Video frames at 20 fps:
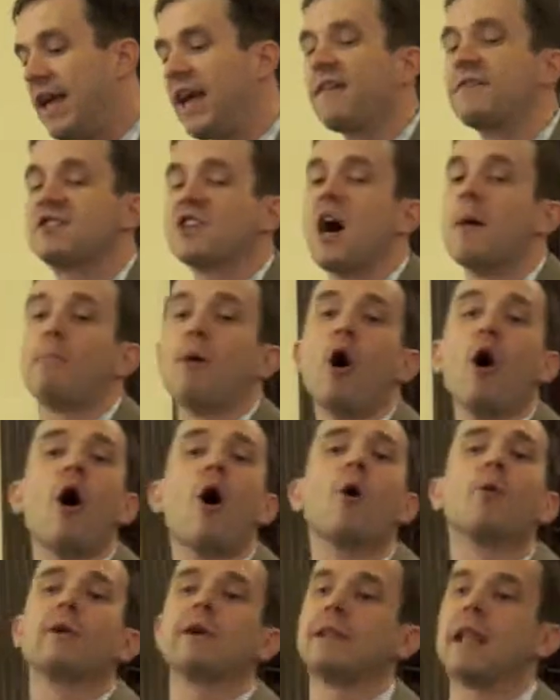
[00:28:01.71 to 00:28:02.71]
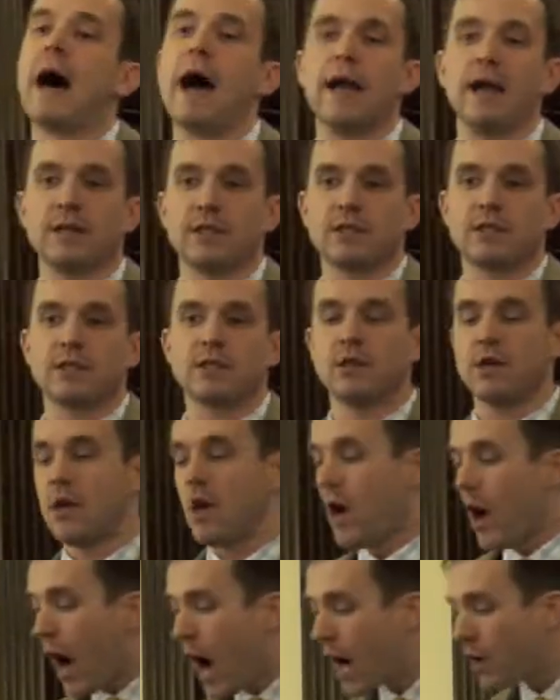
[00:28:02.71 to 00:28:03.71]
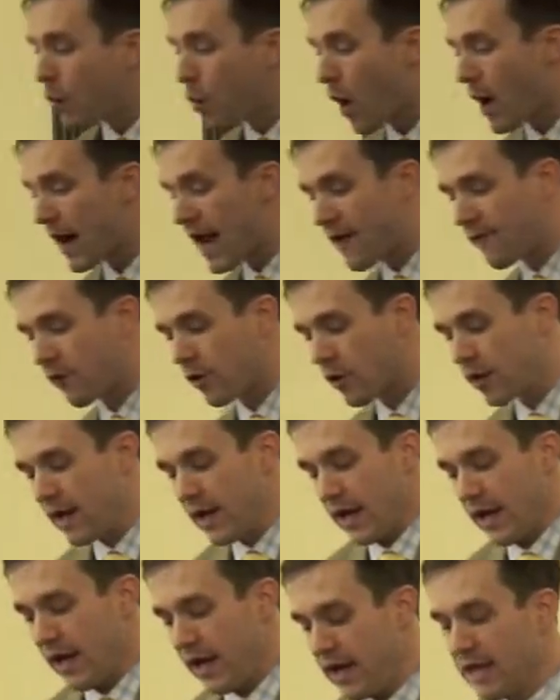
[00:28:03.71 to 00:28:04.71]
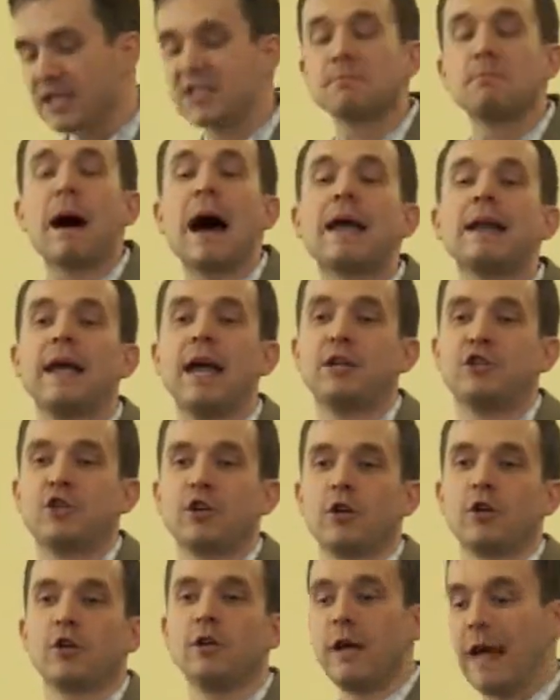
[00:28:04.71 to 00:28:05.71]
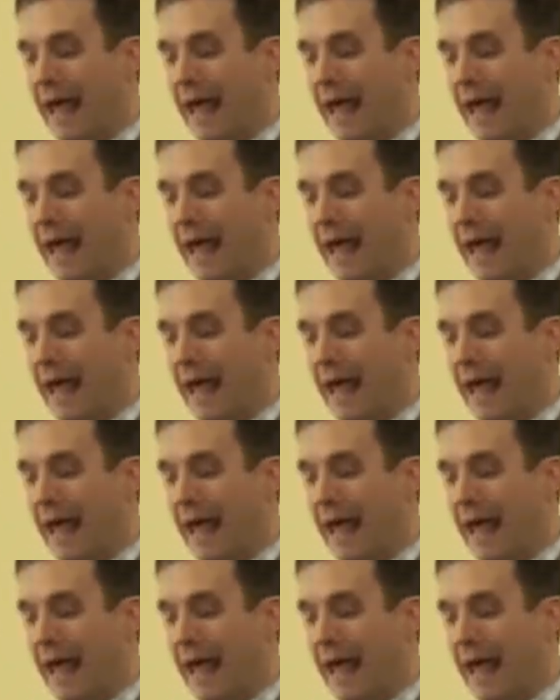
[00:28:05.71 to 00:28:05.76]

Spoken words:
gives up all reliance on whatever he is by nature